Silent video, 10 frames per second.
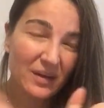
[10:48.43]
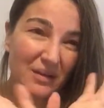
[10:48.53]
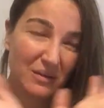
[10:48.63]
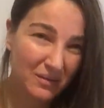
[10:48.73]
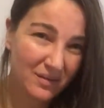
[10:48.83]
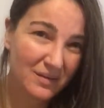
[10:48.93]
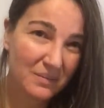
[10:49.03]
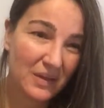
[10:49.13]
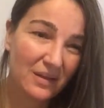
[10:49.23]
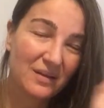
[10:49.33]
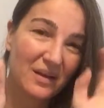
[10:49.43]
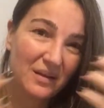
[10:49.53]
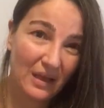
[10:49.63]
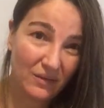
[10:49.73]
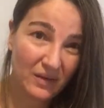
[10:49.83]
and you didn't mean it and
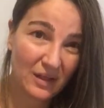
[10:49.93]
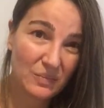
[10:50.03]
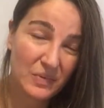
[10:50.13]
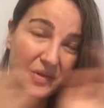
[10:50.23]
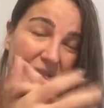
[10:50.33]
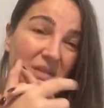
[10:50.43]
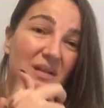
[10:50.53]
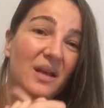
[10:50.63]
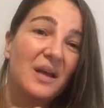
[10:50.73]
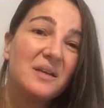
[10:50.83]
they took it personal,